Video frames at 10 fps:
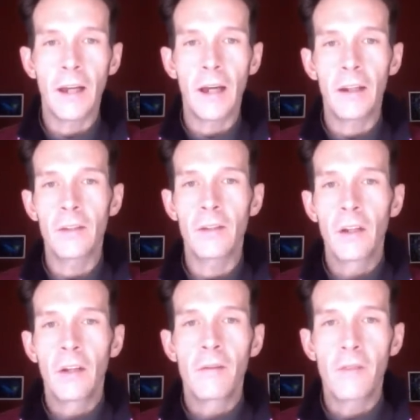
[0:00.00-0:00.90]
And that is
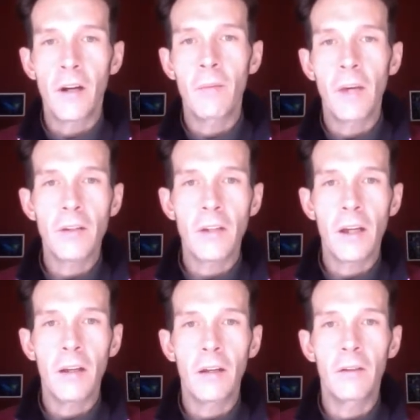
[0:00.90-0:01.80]
very much
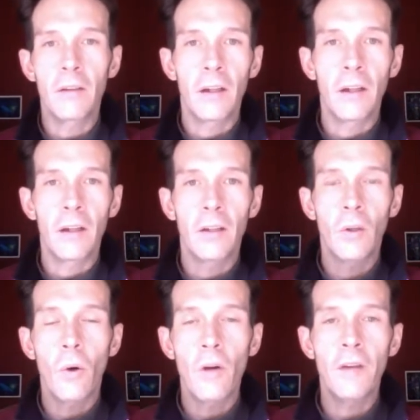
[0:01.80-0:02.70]
a
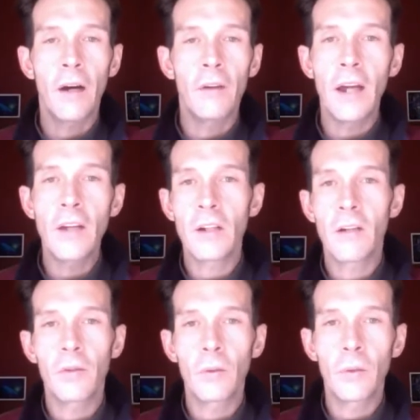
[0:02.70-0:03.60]
core foundation
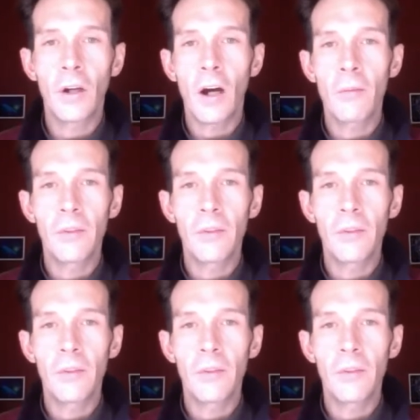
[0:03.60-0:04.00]
of who we are.